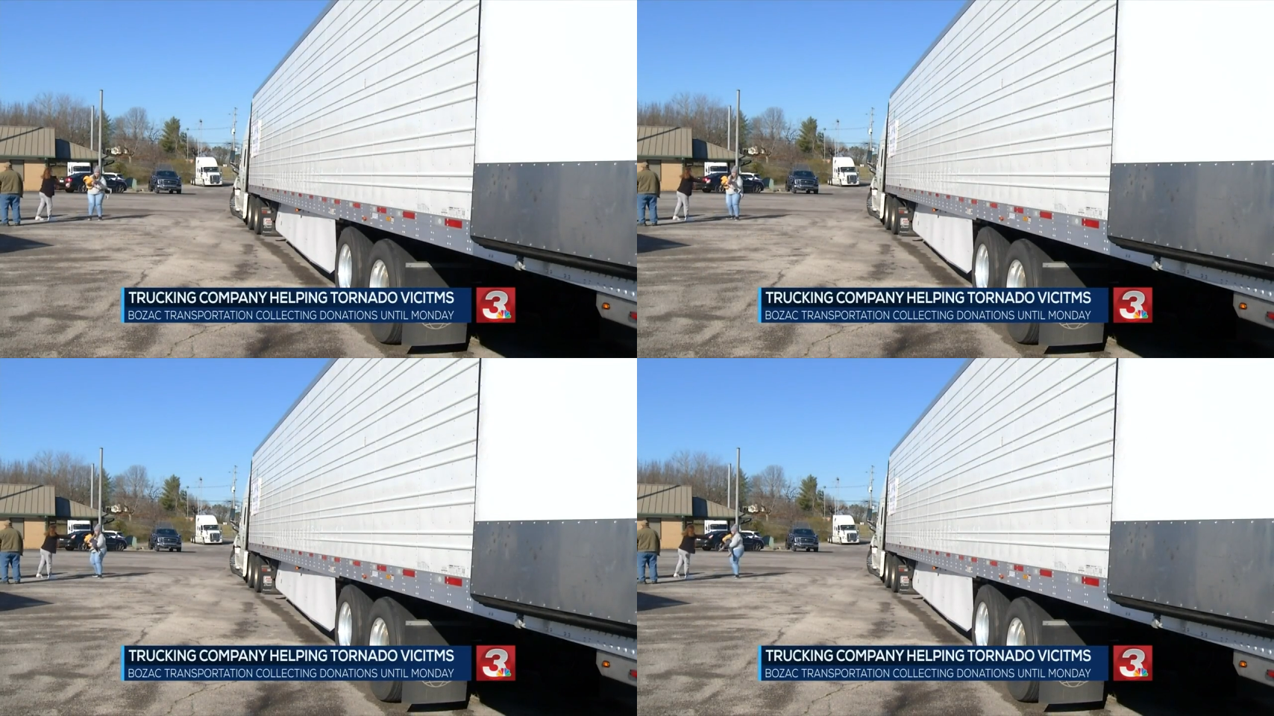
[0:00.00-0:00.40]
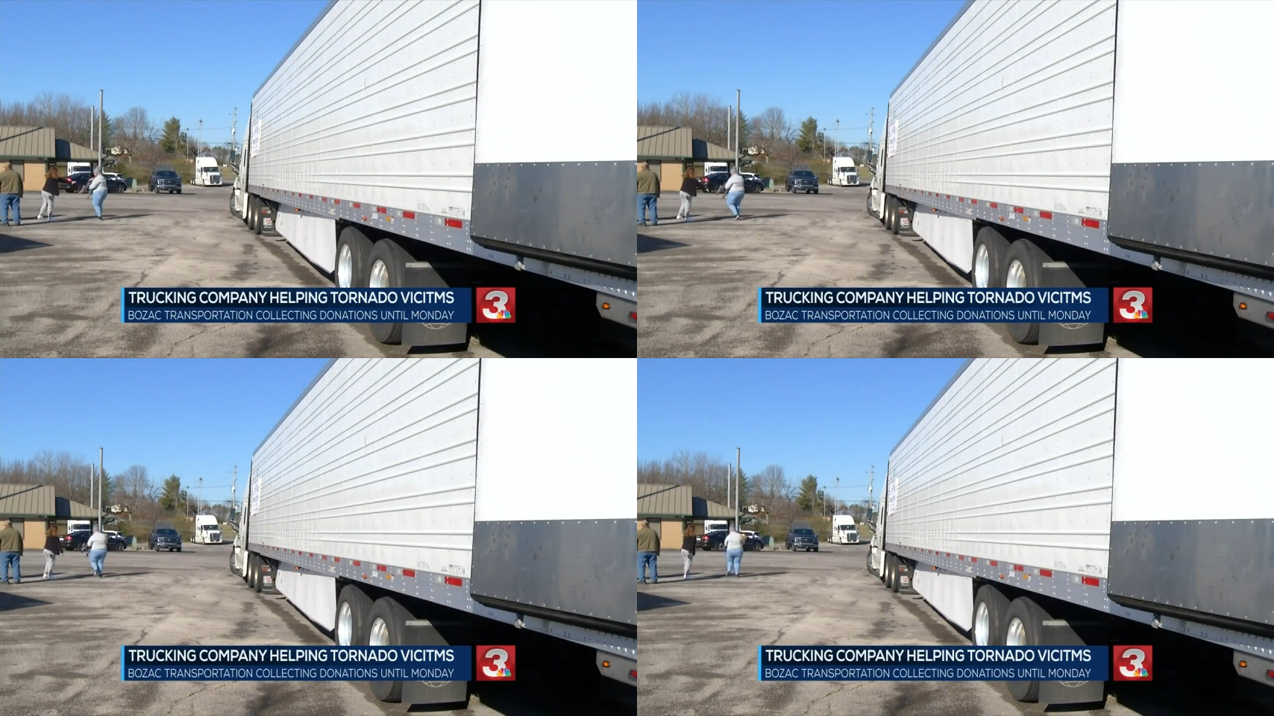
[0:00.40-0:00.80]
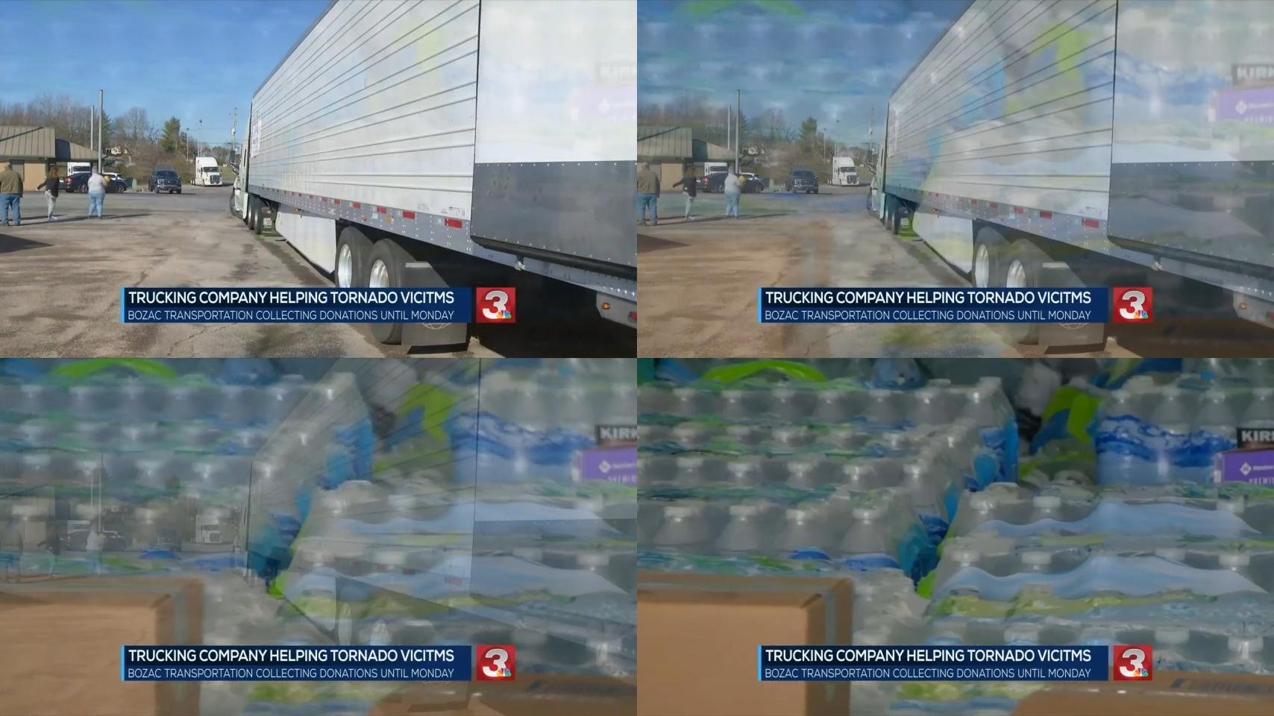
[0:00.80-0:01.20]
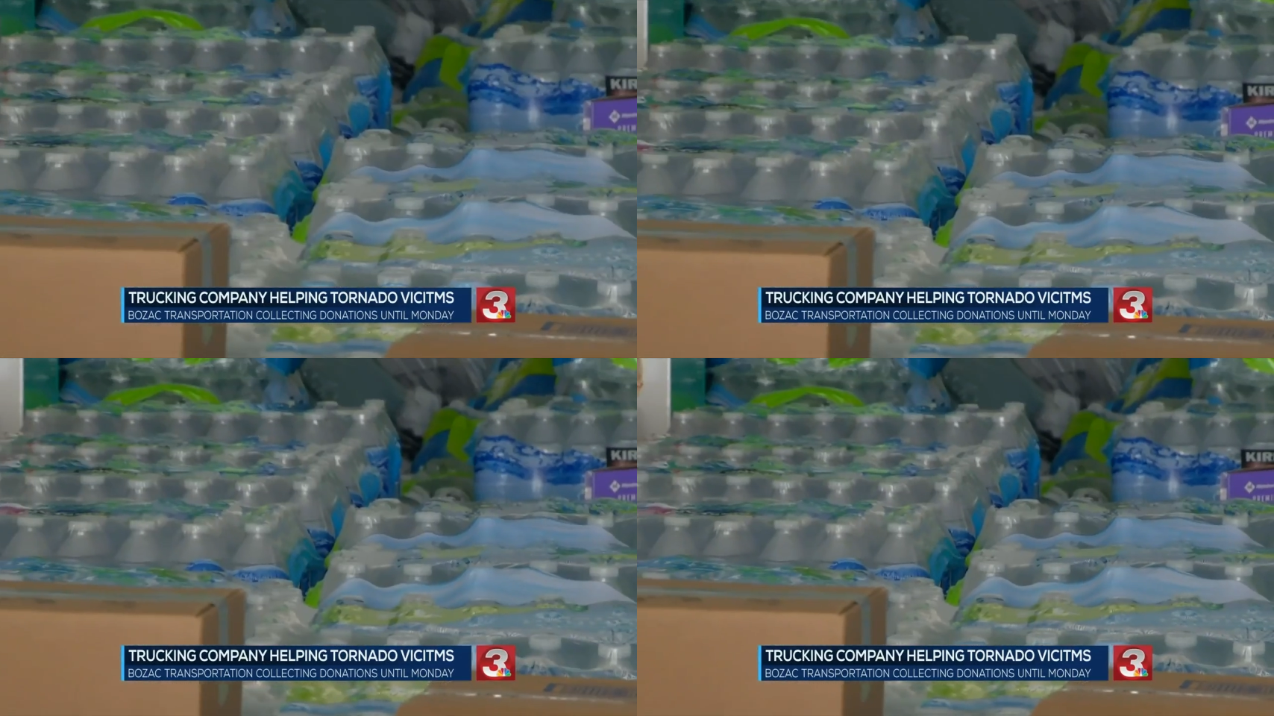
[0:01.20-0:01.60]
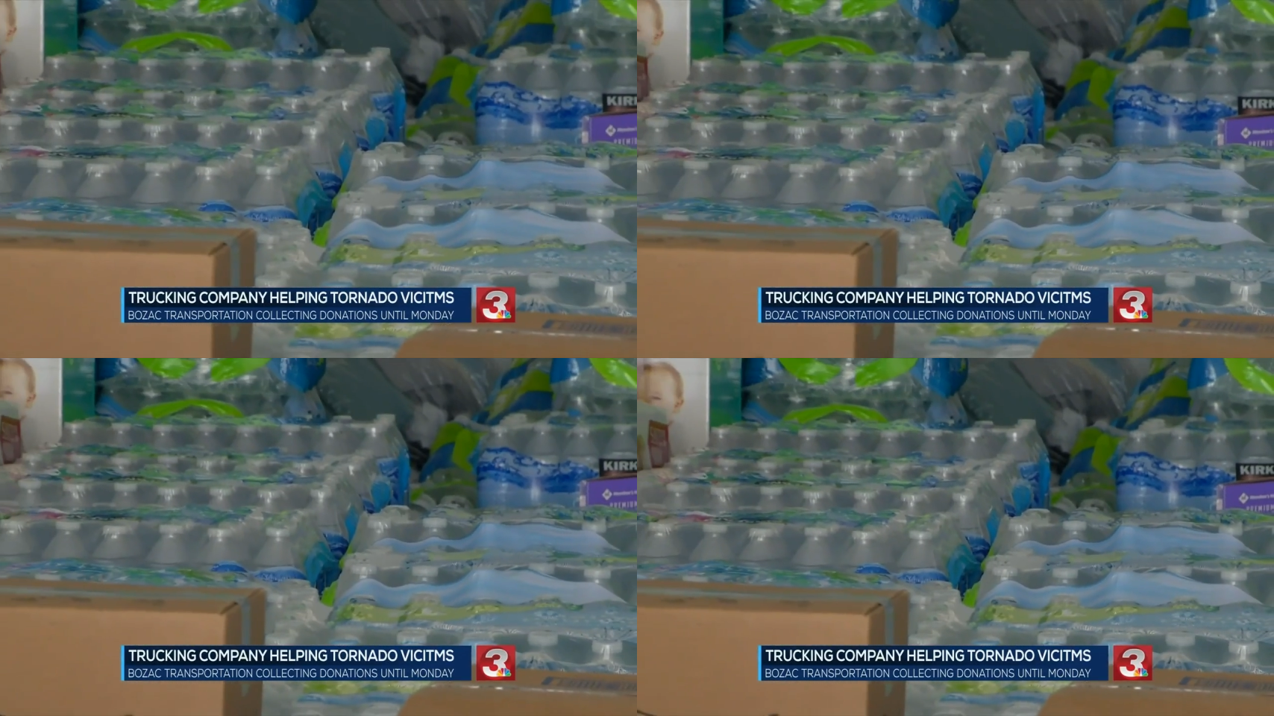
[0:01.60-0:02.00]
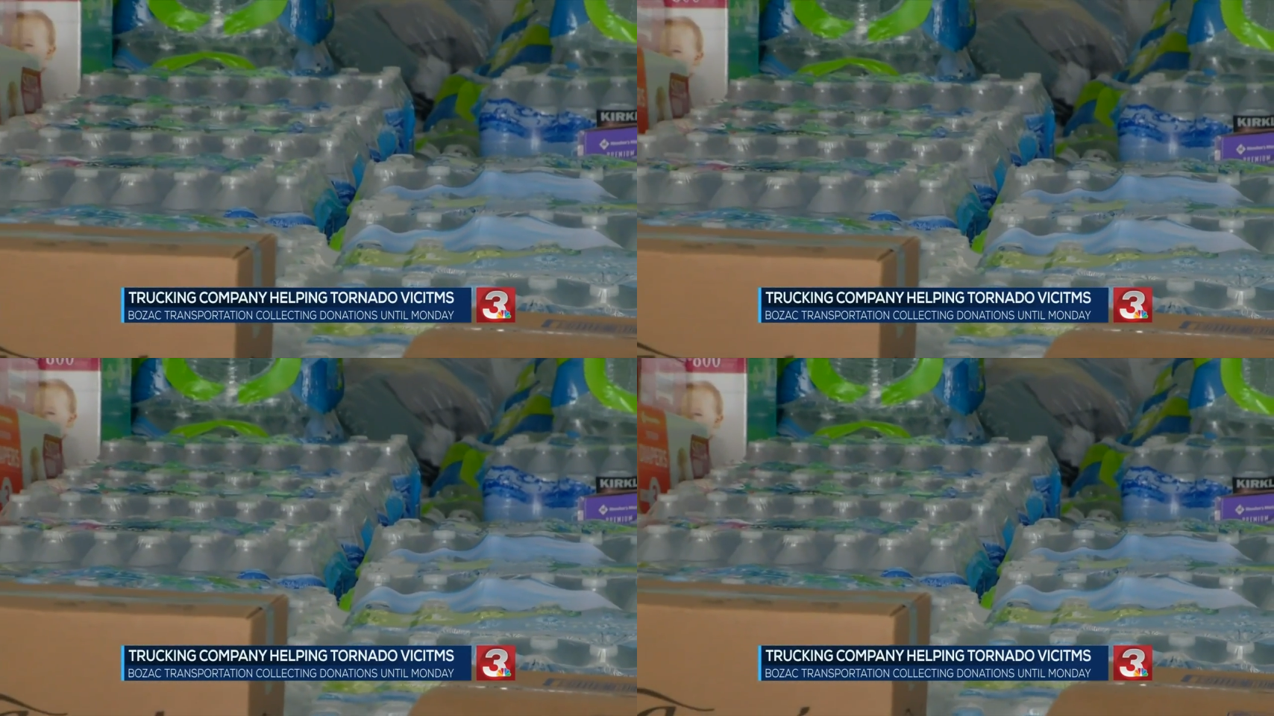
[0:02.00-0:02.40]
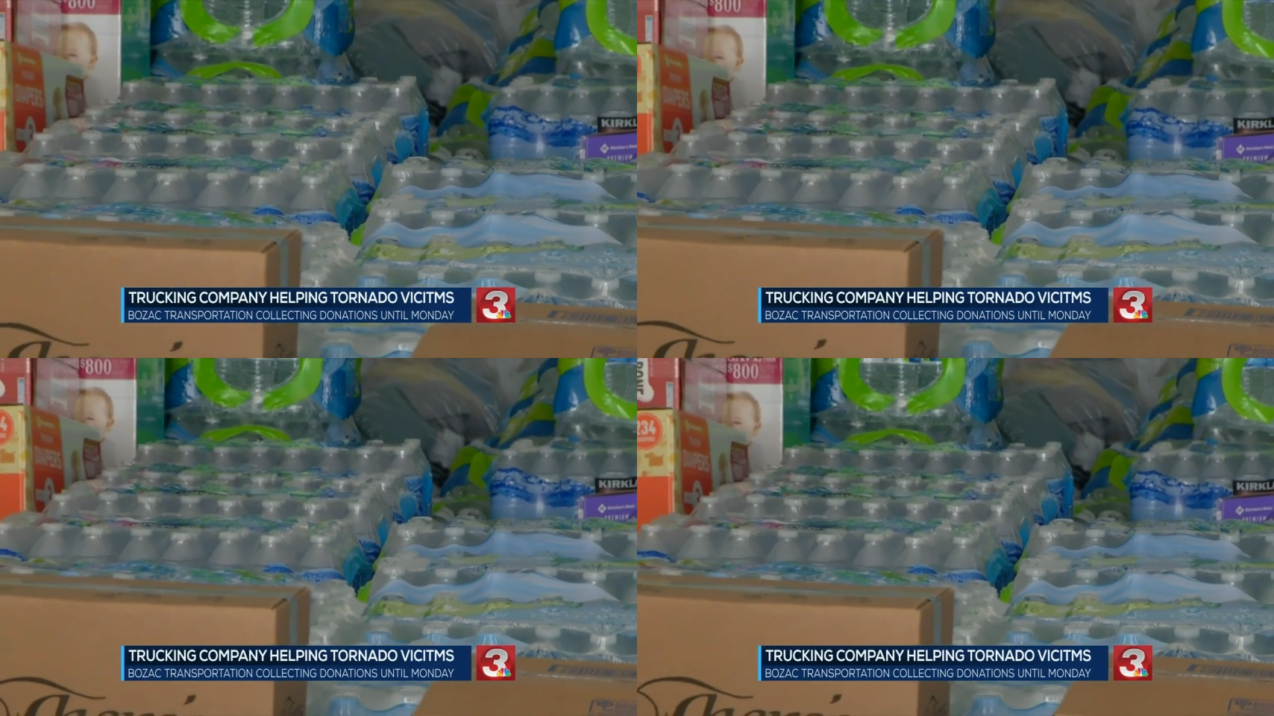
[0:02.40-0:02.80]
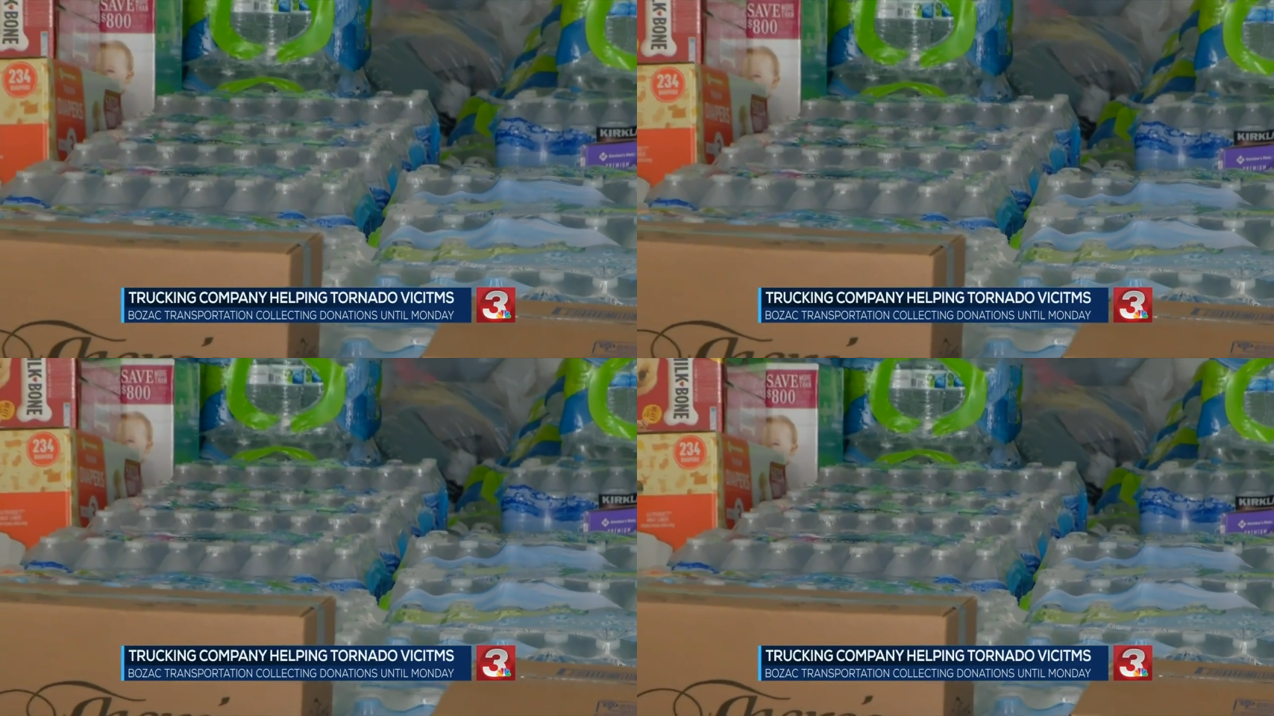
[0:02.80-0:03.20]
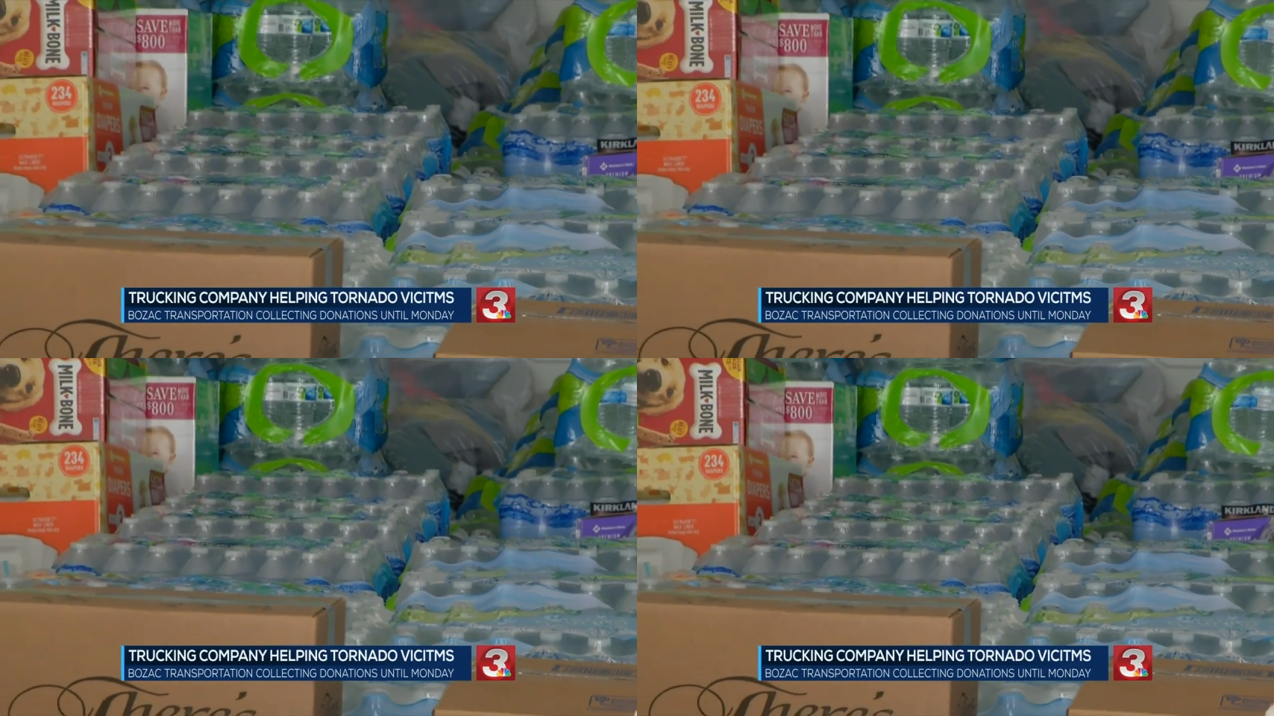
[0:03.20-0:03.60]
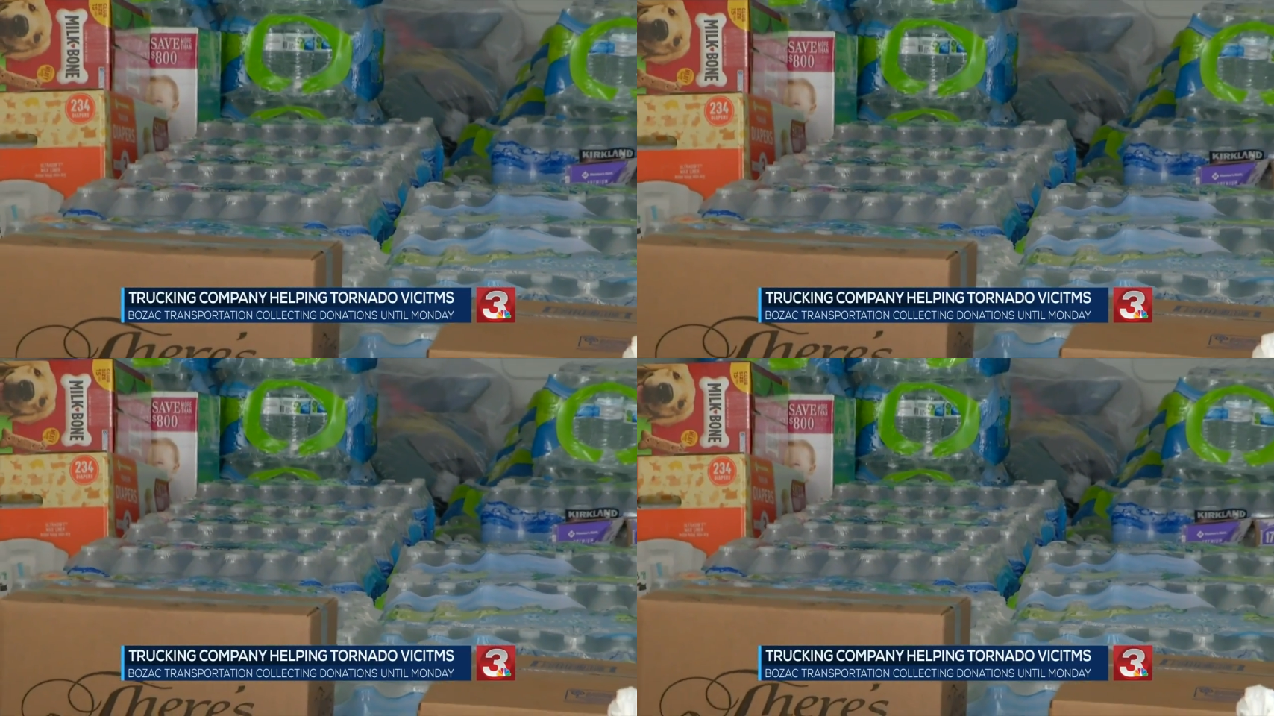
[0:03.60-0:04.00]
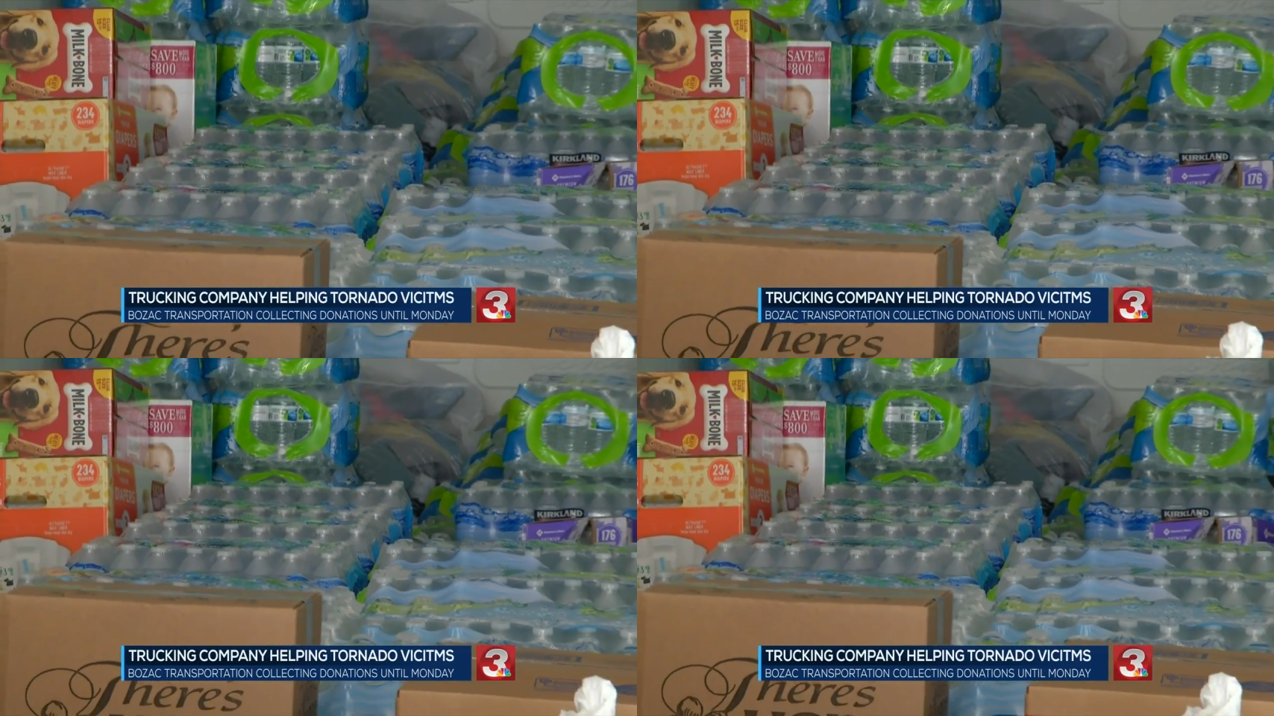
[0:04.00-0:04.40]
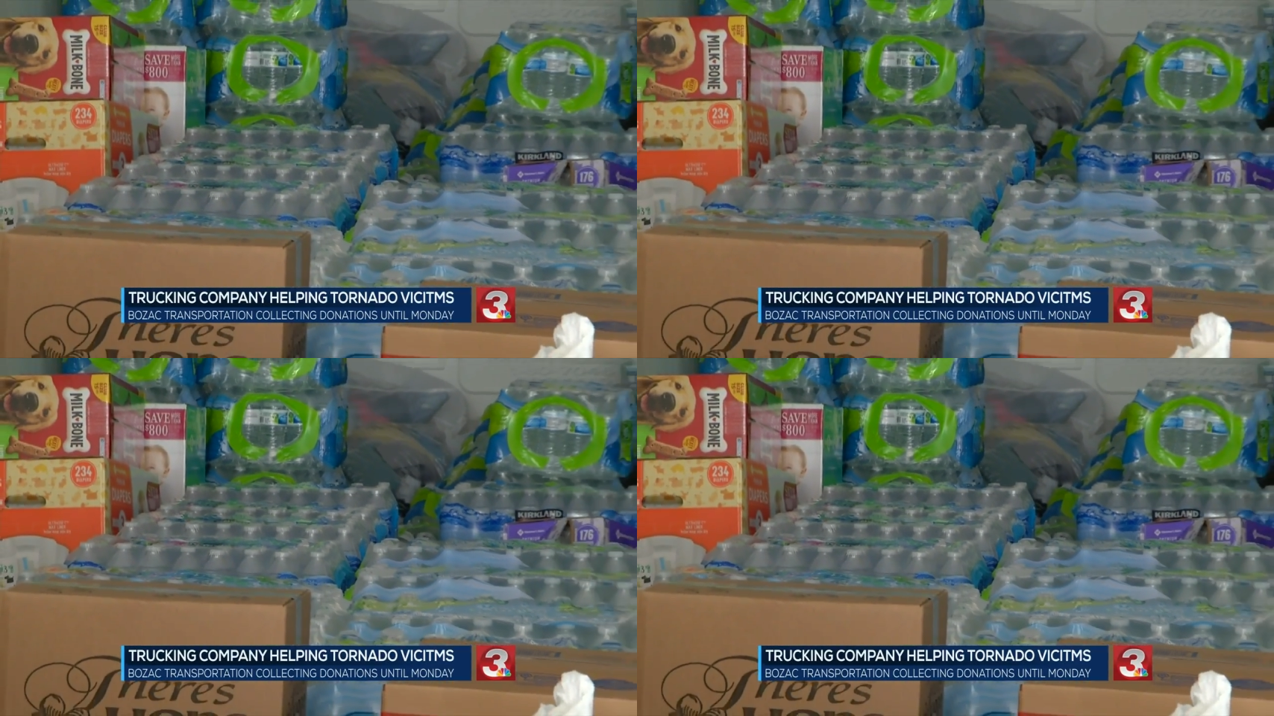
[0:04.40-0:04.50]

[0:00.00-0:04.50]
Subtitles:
[unreadable: no face in view]